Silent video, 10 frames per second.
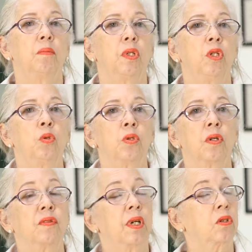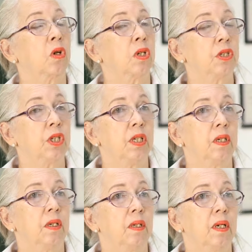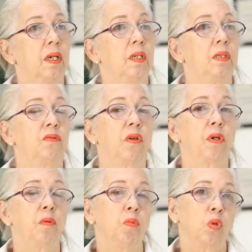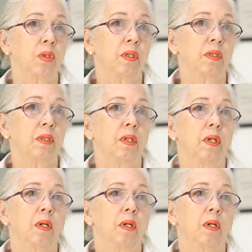the use of technology is very important.